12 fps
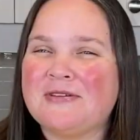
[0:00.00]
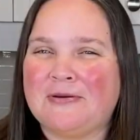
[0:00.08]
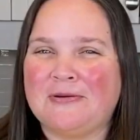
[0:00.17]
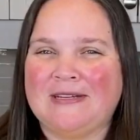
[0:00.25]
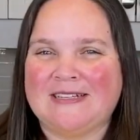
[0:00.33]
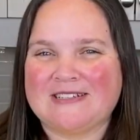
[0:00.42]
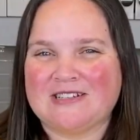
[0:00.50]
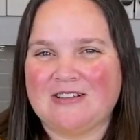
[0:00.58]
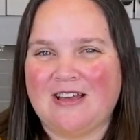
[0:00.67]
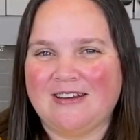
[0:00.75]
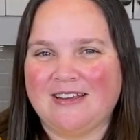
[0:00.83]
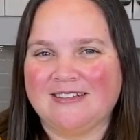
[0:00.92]
her initial
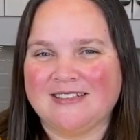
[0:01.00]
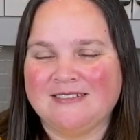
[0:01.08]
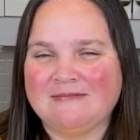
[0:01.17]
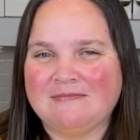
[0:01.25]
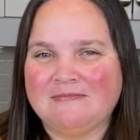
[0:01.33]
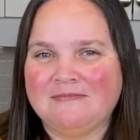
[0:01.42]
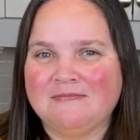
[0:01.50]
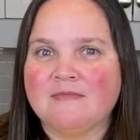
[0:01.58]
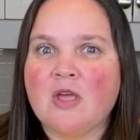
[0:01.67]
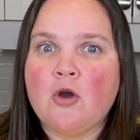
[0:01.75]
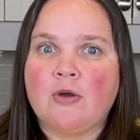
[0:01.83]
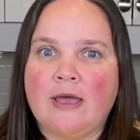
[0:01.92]
on it.
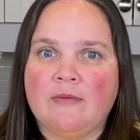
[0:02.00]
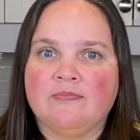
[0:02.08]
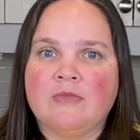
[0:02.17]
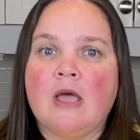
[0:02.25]
Okay,